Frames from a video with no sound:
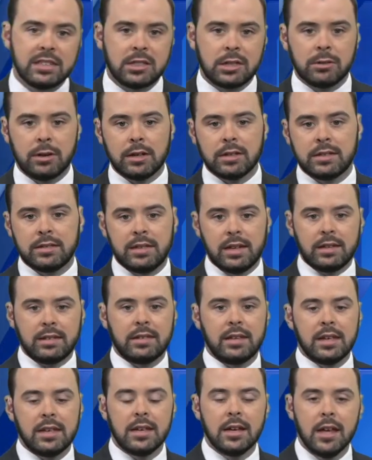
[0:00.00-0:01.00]
to around
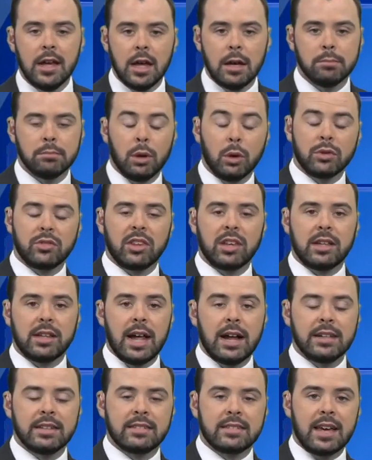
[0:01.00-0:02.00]
60, mostly
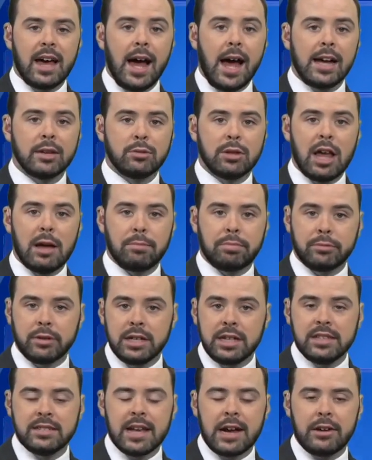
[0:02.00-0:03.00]
clouded skies with that
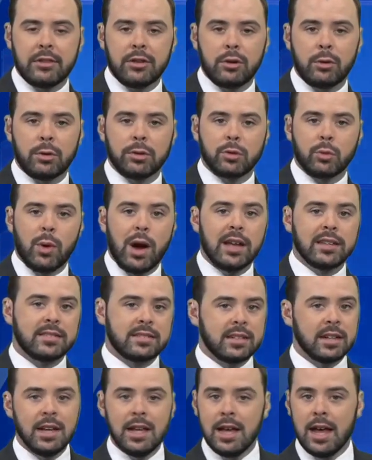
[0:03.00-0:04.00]
breeze out of the
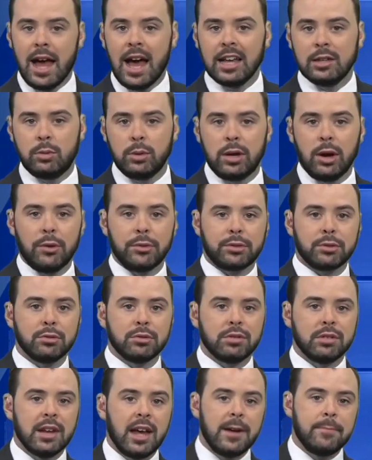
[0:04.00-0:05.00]
northwest. As we go through
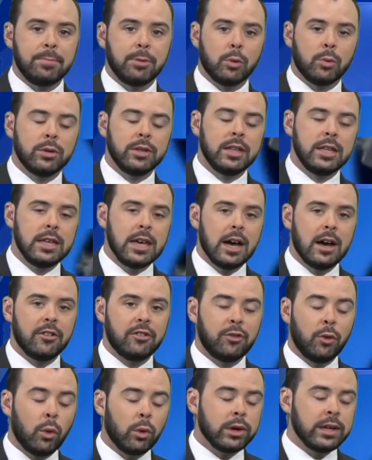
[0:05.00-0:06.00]
tonight, we're in the
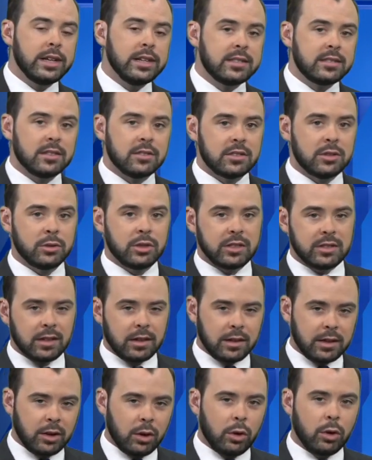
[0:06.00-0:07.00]
40s, so just a
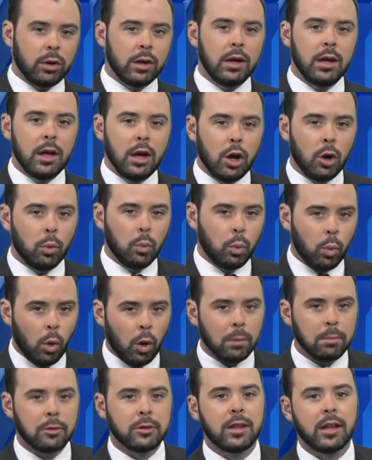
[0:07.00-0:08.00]
little
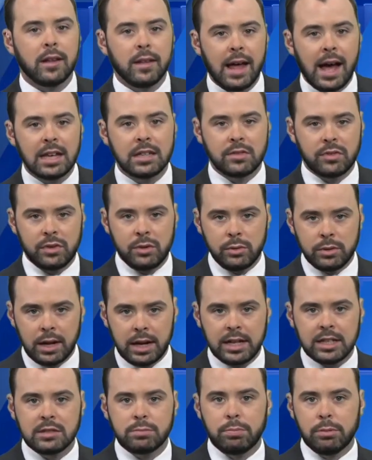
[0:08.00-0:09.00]
warmer than the last few
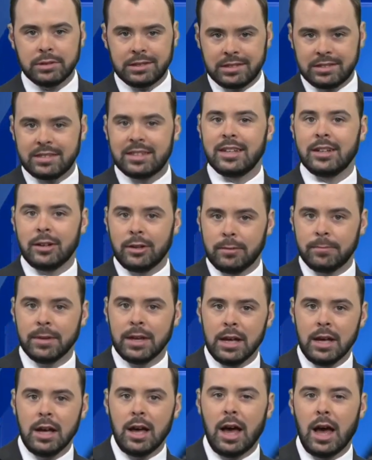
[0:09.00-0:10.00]
nights, but still
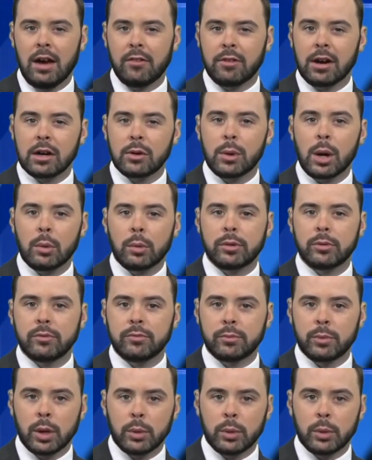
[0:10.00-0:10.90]
right around where